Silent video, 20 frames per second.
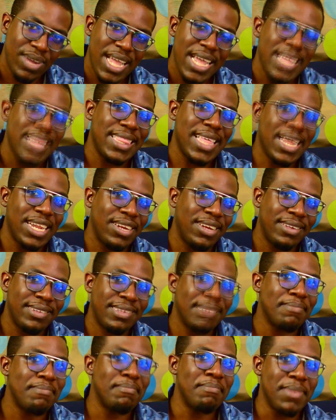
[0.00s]
that
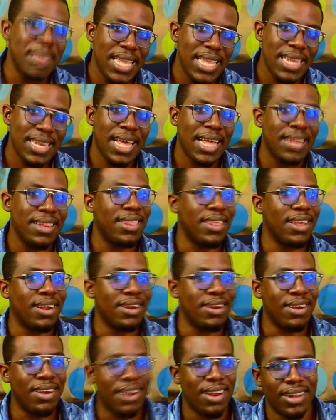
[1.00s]
doesn't mean that they're
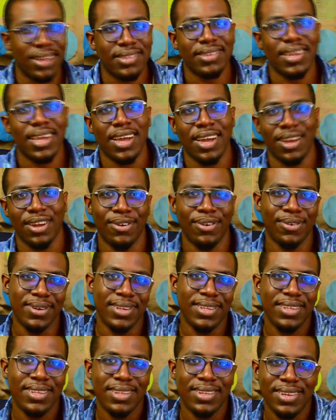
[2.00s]
not a good
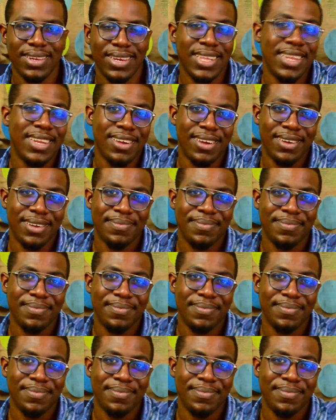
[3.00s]
leader.